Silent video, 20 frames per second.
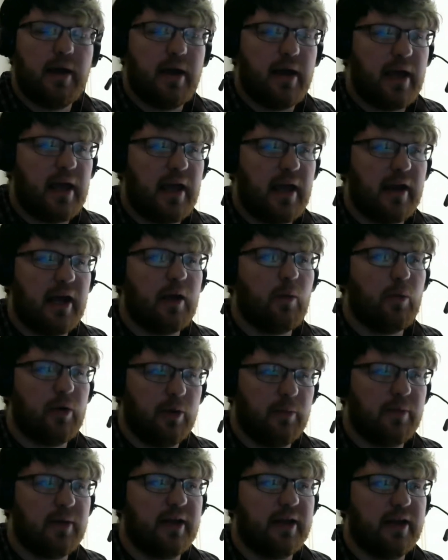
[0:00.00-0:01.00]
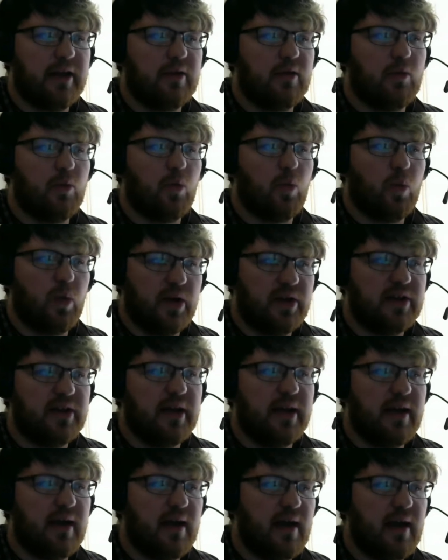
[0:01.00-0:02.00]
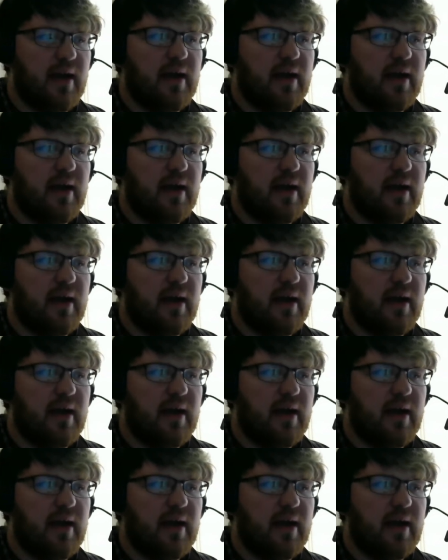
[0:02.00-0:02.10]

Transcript: and I will play it one day